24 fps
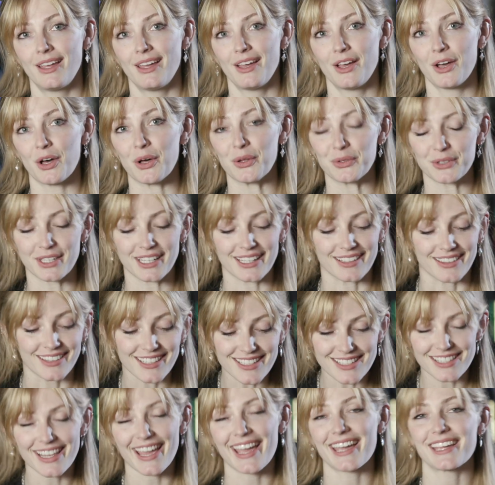Only in
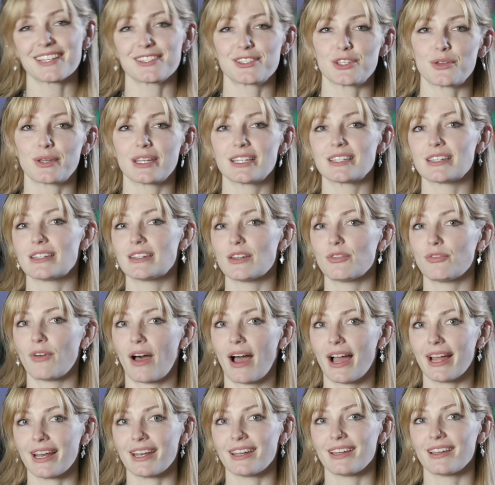this case, you get to
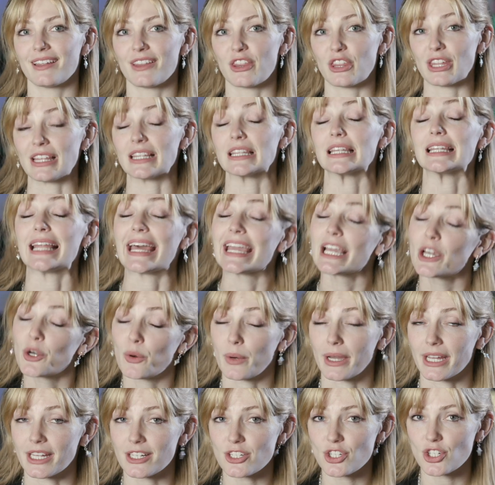define the
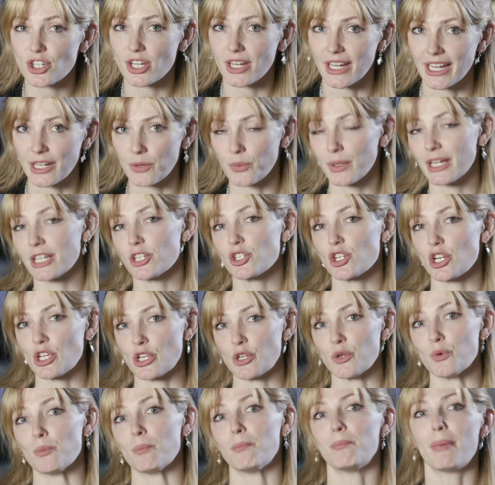language in which
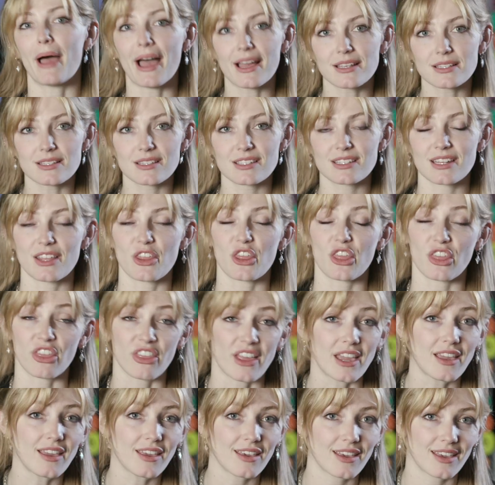you best
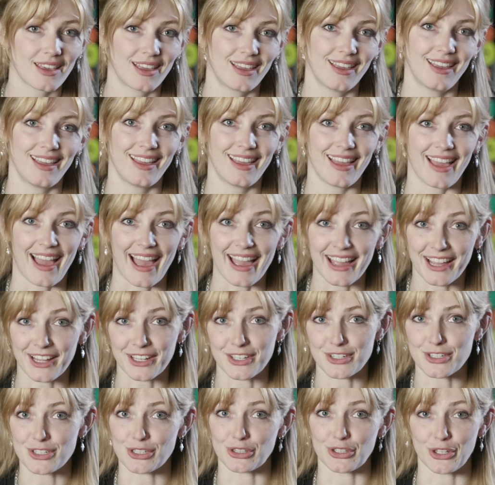think
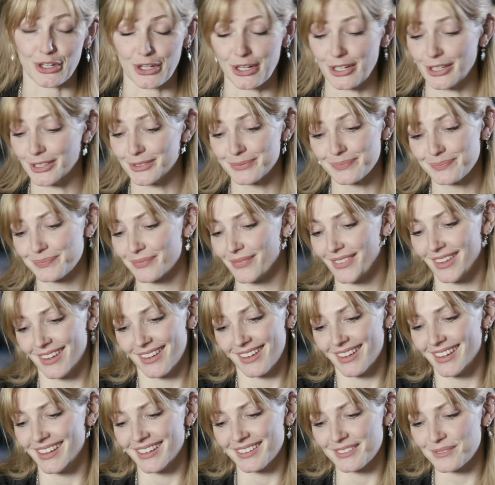and learn.
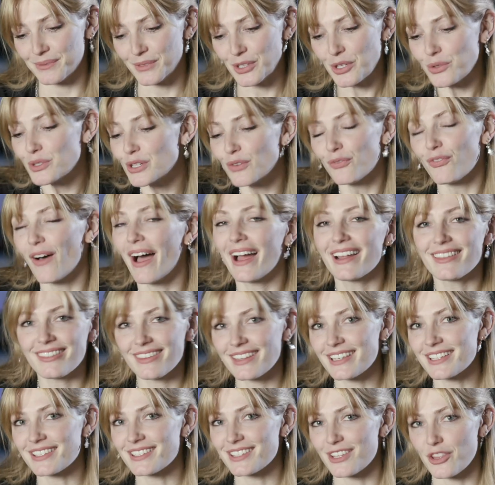You define
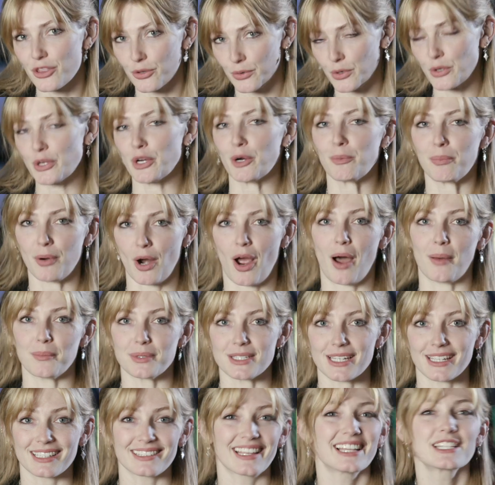this through your
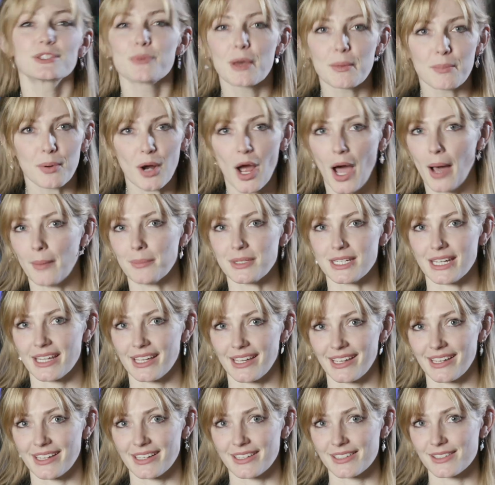prompting. That's what prompting
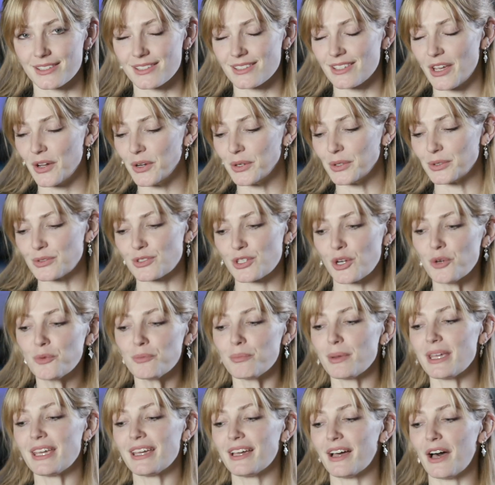is. So don't
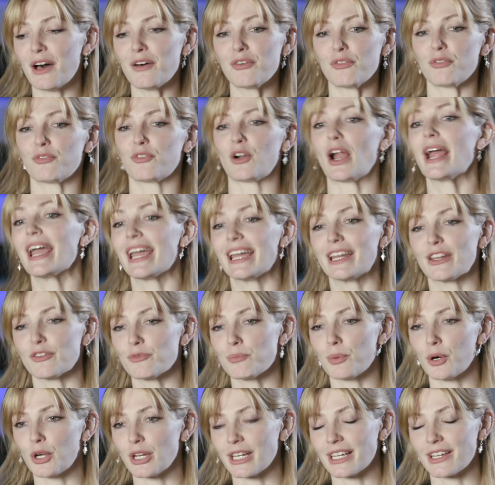be afraid of
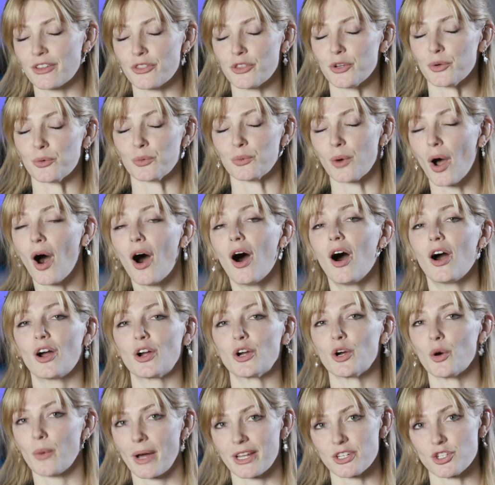putting in the wrong
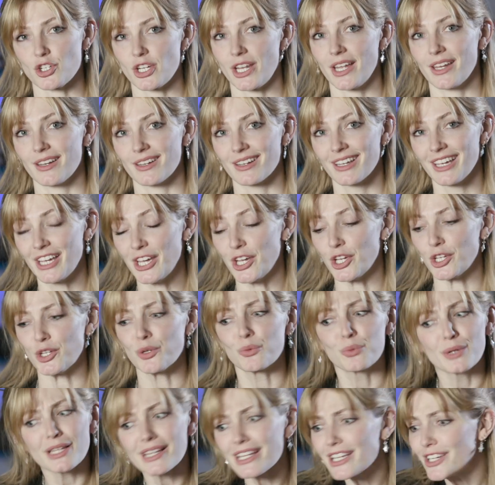question. You
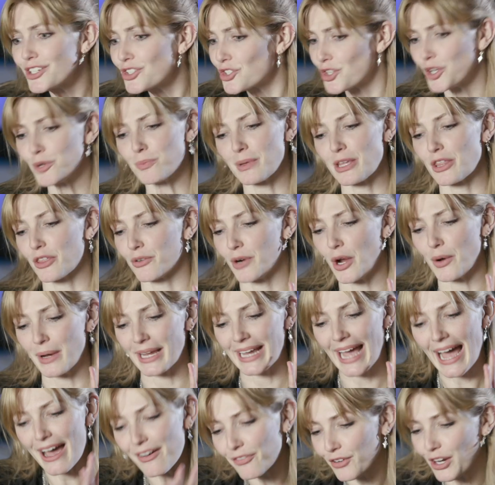really should be throwing
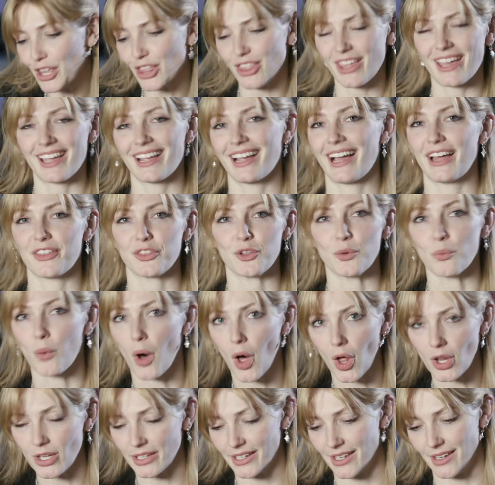everything at the
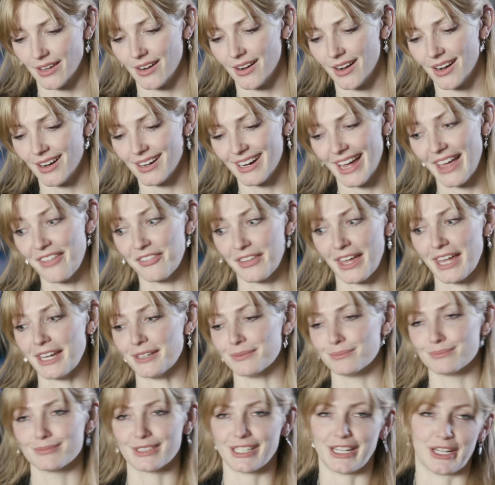wall here and
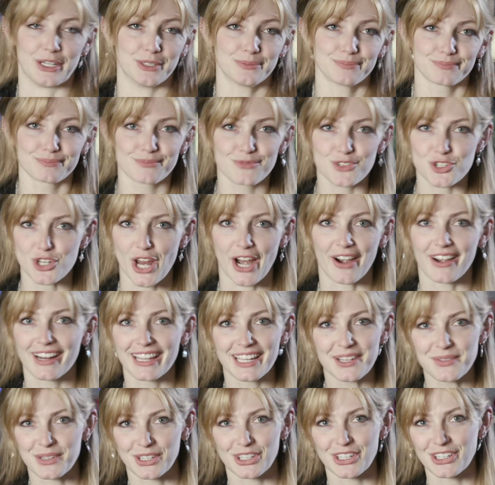then, sharing
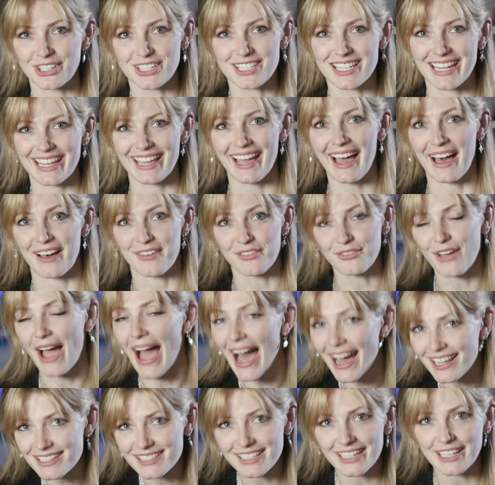it with your TF,
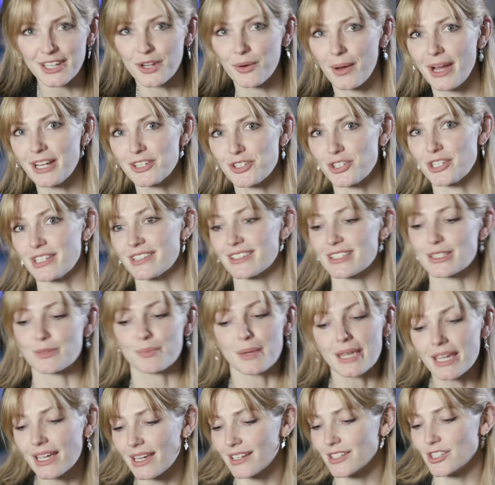asking questions,
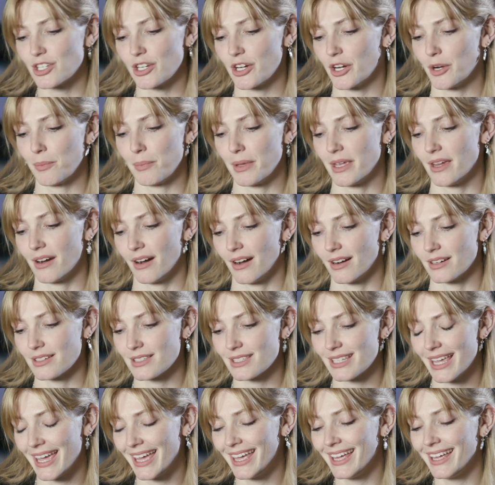speaking to your peers.